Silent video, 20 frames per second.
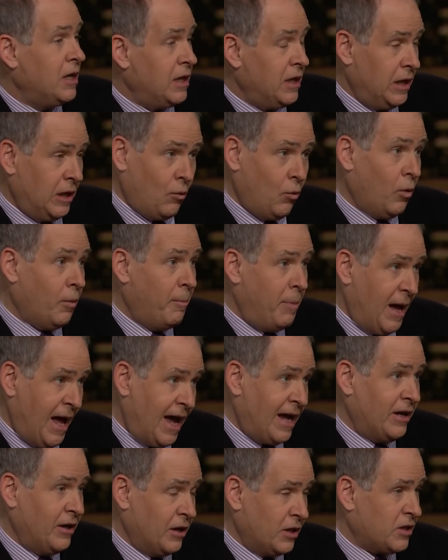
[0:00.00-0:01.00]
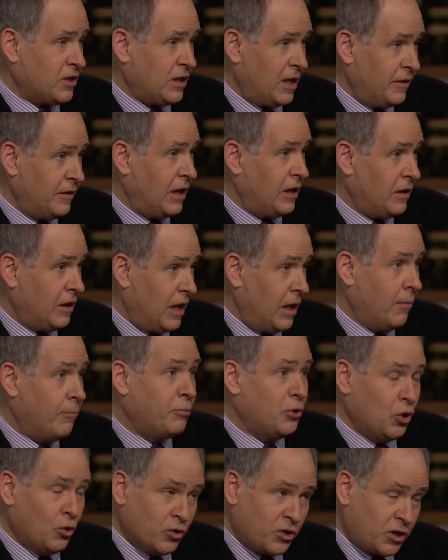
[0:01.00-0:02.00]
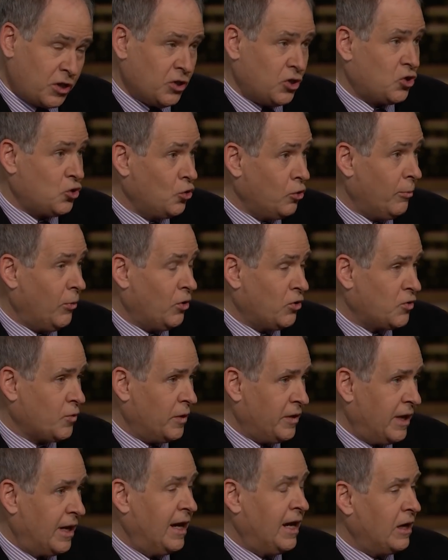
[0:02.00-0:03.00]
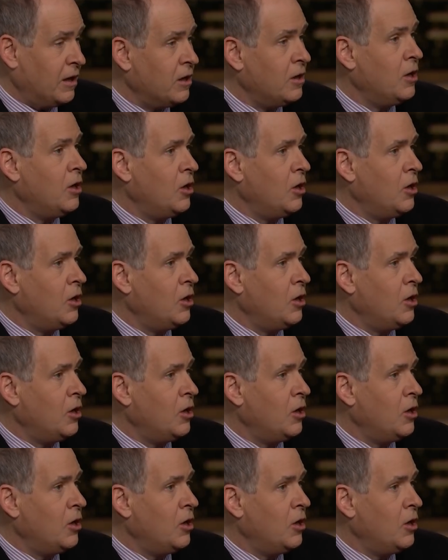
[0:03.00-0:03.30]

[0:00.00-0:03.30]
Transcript: equal badness, and they abuse consumers when they get